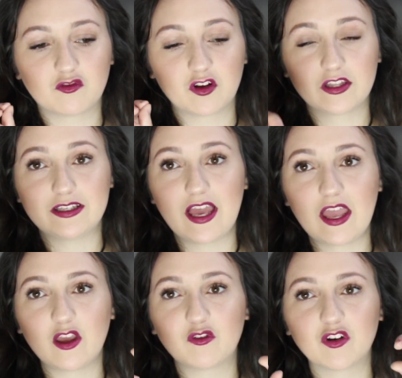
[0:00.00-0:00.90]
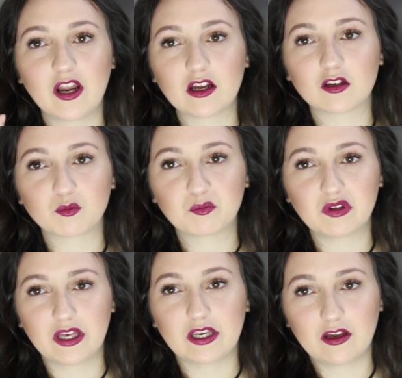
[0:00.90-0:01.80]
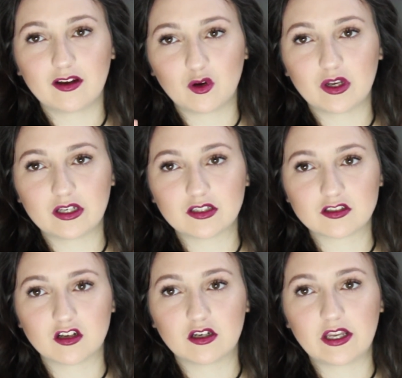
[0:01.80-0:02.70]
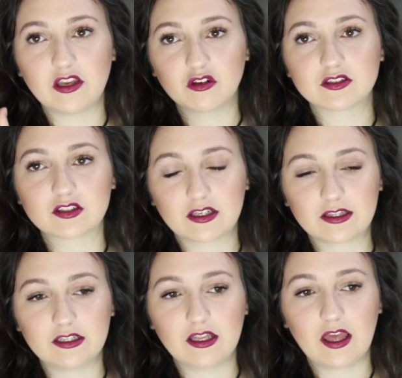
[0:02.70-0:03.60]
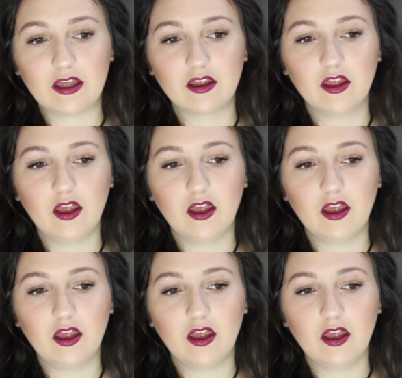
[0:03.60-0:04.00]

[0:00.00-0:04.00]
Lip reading: for the day, if you're not planning on going on a certain day, you can select the day,